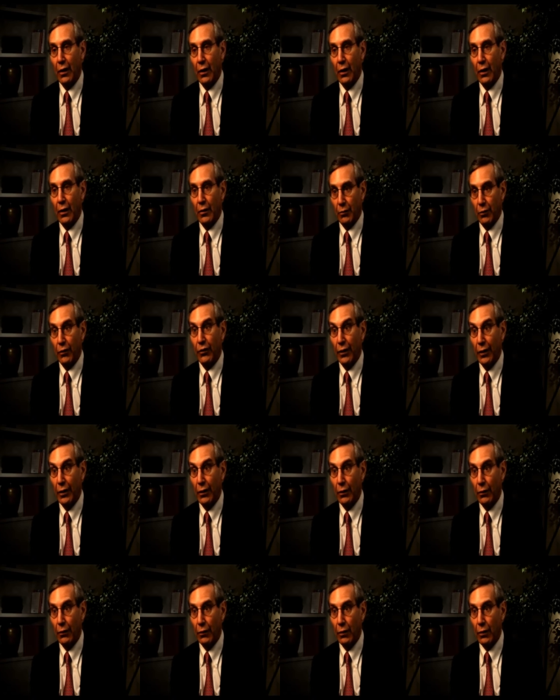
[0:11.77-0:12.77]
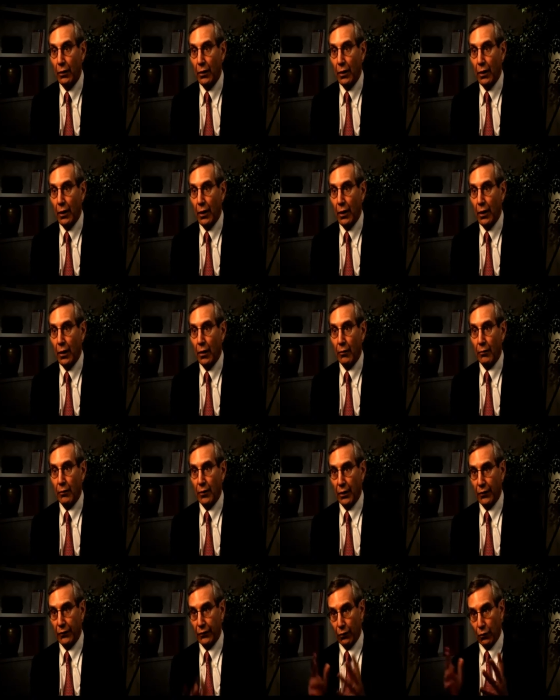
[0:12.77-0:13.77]
uh, in particular, um,
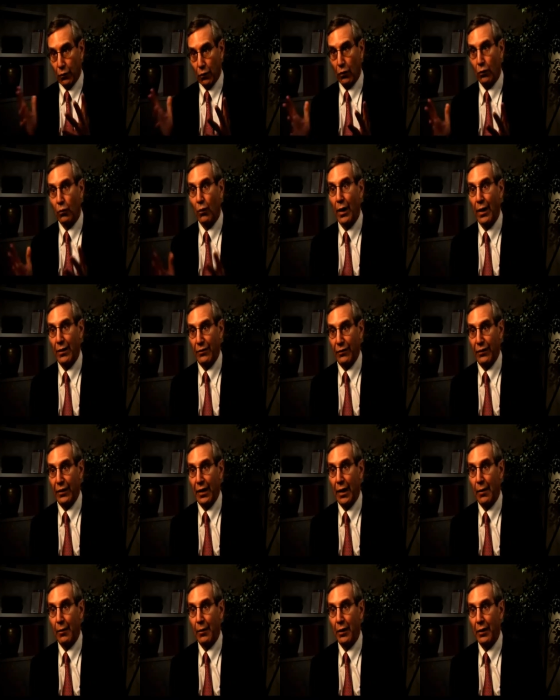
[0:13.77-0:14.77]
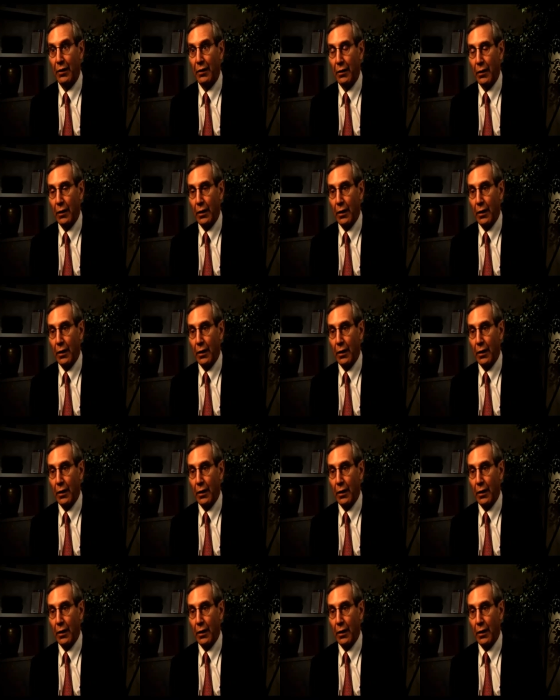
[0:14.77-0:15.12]
as a worldwide phenomenon.